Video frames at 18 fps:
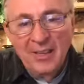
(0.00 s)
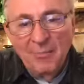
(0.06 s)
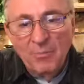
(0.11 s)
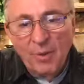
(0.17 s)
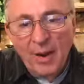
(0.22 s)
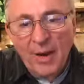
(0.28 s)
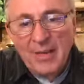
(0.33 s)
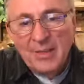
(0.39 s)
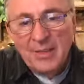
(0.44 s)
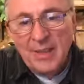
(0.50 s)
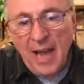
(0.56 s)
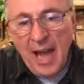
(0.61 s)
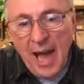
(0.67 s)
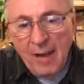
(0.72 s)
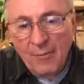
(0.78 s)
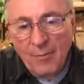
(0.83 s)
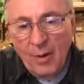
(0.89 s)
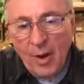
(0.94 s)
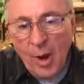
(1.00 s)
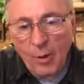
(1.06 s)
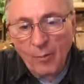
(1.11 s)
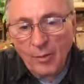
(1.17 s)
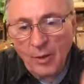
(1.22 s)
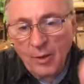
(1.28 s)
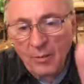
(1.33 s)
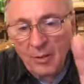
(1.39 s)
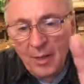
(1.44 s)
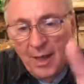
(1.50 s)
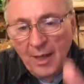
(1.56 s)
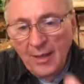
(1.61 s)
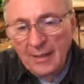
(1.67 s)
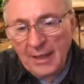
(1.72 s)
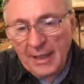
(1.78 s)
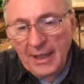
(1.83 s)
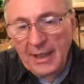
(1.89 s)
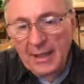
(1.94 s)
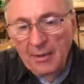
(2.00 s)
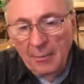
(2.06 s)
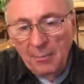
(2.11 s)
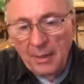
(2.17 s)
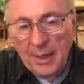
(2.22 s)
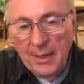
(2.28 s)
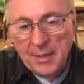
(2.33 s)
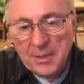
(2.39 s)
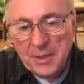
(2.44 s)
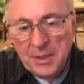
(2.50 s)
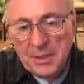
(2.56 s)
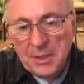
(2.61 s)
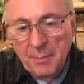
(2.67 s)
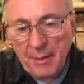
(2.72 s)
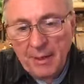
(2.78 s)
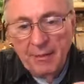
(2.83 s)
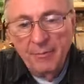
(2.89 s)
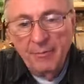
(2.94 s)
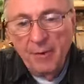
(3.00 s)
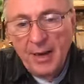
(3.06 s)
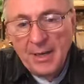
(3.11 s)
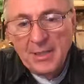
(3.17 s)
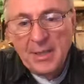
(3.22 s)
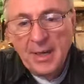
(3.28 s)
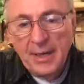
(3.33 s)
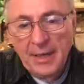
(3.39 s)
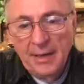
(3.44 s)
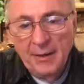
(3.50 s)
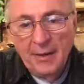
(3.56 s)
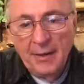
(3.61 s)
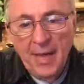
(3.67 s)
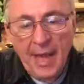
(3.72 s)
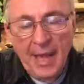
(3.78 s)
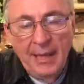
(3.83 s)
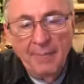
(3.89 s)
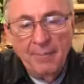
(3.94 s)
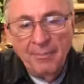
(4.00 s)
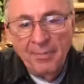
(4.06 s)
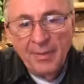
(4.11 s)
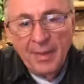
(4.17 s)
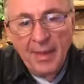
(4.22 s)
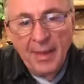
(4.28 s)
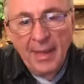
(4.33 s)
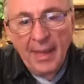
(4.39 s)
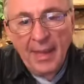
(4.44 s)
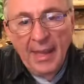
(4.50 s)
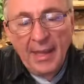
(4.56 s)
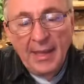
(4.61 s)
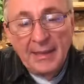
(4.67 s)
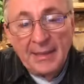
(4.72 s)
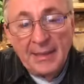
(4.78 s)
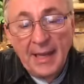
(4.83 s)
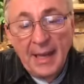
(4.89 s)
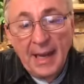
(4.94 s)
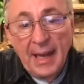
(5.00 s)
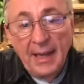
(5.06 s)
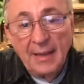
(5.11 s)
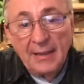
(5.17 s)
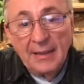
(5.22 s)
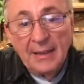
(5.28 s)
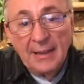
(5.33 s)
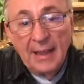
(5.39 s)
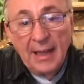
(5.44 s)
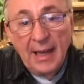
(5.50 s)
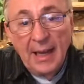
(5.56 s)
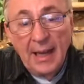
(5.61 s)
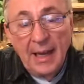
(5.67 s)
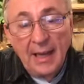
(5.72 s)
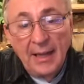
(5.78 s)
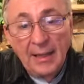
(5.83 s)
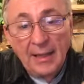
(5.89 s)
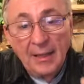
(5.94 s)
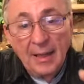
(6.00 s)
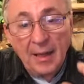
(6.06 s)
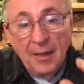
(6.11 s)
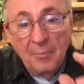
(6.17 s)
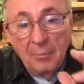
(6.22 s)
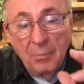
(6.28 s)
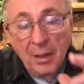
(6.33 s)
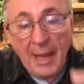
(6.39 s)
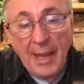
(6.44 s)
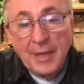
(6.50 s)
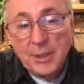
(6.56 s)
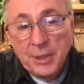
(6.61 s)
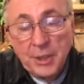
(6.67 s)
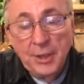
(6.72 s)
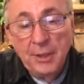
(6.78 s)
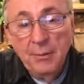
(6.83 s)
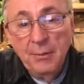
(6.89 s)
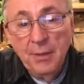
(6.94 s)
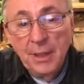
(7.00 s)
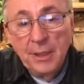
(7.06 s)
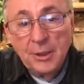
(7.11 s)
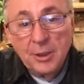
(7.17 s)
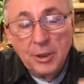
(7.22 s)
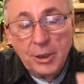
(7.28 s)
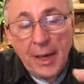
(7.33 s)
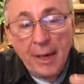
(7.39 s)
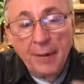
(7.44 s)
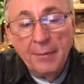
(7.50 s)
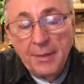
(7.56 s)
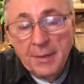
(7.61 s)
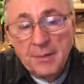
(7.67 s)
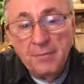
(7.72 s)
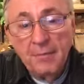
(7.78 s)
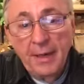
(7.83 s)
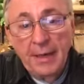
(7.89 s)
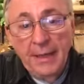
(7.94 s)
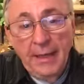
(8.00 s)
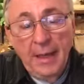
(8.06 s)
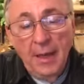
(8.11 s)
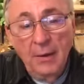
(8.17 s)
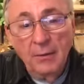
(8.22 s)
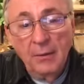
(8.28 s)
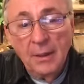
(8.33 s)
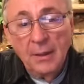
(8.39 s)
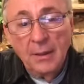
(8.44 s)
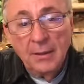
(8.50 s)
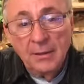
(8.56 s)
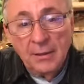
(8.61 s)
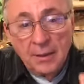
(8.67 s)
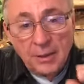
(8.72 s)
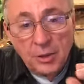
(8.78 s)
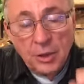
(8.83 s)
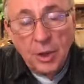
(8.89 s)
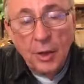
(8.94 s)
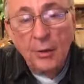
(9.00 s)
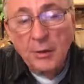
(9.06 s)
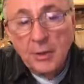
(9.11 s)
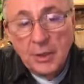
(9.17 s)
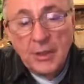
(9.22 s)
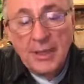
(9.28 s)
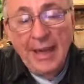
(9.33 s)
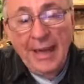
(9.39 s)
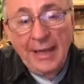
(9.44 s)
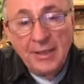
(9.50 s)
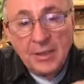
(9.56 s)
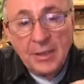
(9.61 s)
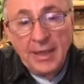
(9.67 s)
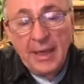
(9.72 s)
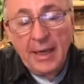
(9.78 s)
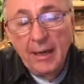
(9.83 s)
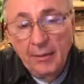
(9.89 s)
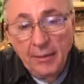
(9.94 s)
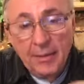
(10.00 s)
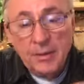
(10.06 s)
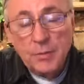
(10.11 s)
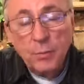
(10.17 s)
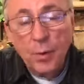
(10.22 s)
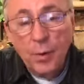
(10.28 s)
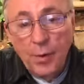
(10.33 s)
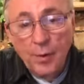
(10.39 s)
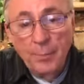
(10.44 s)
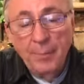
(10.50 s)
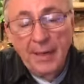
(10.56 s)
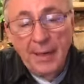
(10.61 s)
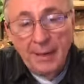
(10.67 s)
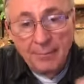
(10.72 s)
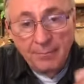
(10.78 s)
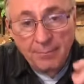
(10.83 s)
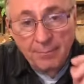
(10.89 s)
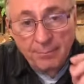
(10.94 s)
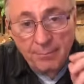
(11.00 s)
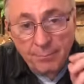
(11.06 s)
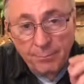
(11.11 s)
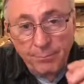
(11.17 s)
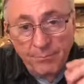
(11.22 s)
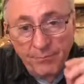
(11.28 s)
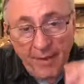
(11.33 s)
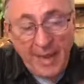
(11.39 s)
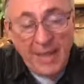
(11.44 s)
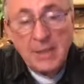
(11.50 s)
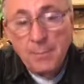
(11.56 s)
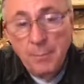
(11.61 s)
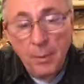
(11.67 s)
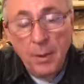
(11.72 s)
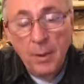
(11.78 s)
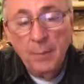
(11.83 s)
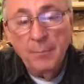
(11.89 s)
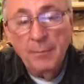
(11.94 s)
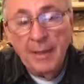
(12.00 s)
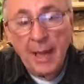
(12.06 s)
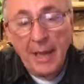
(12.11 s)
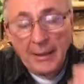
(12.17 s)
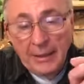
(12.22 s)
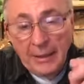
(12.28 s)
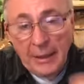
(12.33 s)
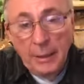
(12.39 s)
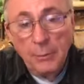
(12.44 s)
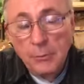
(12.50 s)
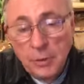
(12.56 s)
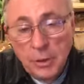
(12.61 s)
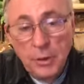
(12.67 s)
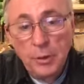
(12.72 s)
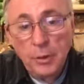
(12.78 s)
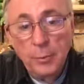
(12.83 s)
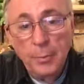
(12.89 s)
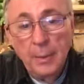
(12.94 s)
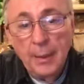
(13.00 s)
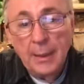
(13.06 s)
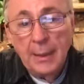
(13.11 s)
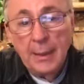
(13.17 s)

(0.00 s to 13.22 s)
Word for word: Praise God for all of you on here. Glad to see so many friends on here tonight. And uh, uh, uh, bless you. Share this video. The church needs to hear this word. Be on Facebook, be on YouTube.